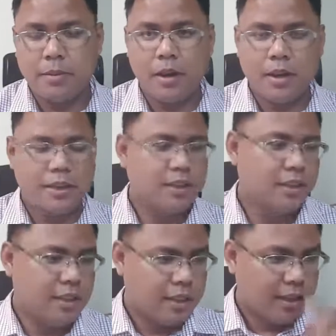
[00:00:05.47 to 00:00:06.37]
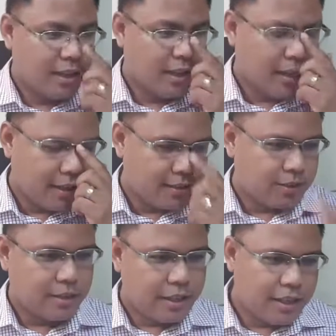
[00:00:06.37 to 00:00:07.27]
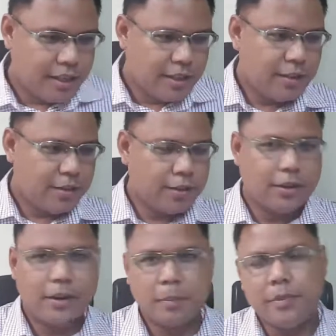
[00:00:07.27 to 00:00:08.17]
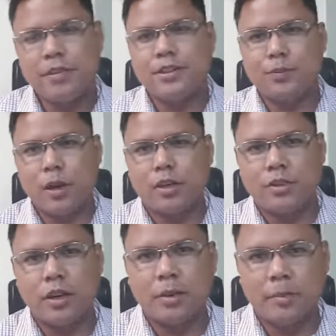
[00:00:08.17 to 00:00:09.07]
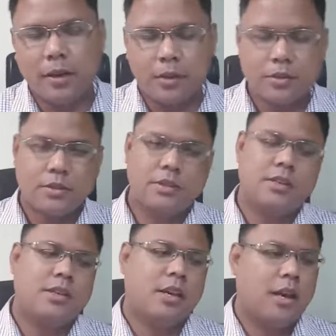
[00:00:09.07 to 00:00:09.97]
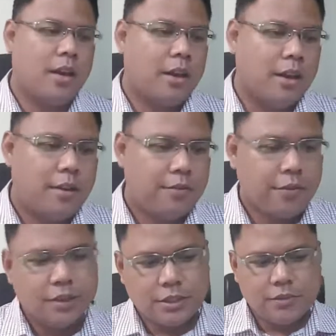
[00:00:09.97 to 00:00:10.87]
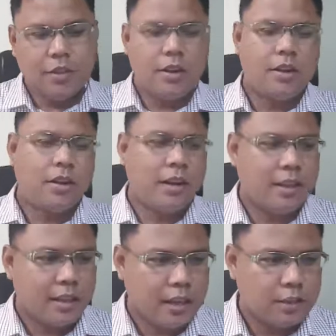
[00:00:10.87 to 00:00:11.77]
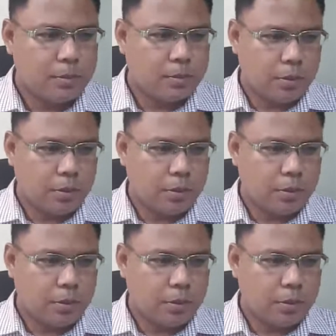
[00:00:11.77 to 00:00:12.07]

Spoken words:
blog. And today there are a couple of things we want to talk about. First of all, I'd like to